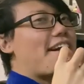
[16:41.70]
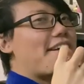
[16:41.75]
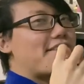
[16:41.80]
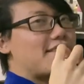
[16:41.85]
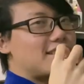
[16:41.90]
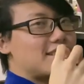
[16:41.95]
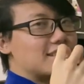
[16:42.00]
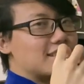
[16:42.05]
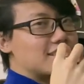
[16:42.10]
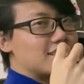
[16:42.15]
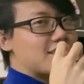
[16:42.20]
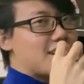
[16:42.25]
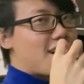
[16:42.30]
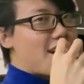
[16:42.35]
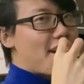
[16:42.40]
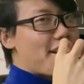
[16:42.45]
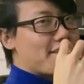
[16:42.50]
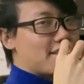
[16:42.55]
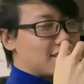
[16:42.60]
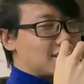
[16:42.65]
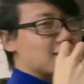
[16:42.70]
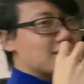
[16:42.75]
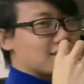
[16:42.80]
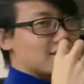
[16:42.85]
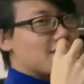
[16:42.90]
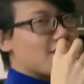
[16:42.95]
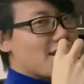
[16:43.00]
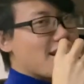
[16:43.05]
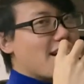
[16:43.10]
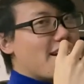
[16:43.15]
Okay, 7.
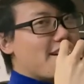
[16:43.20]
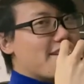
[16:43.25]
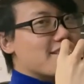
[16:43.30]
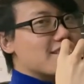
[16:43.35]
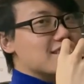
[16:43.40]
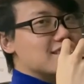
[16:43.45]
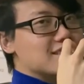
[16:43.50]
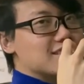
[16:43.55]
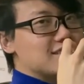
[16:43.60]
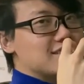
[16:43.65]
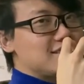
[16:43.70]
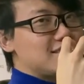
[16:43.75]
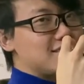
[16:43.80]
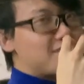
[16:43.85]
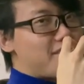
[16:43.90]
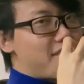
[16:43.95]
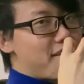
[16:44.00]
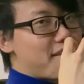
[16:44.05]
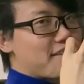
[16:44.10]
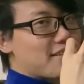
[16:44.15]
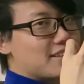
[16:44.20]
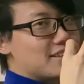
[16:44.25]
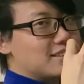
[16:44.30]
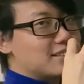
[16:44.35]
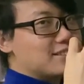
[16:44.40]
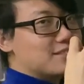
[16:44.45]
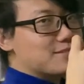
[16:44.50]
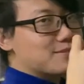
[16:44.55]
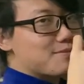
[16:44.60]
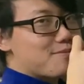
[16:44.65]
Okay, yeah. Okay. That's
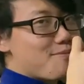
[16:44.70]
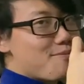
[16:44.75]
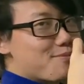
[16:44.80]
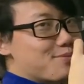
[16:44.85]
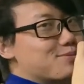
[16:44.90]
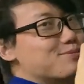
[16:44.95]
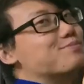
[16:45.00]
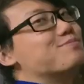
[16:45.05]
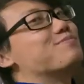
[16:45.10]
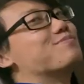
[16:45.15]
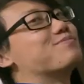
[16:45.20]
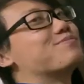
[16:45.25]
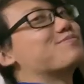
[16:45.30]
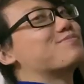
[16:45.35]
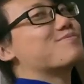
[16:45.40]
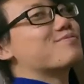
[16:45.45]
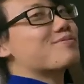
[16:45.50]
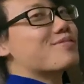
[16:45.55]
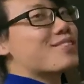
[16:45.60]
still good.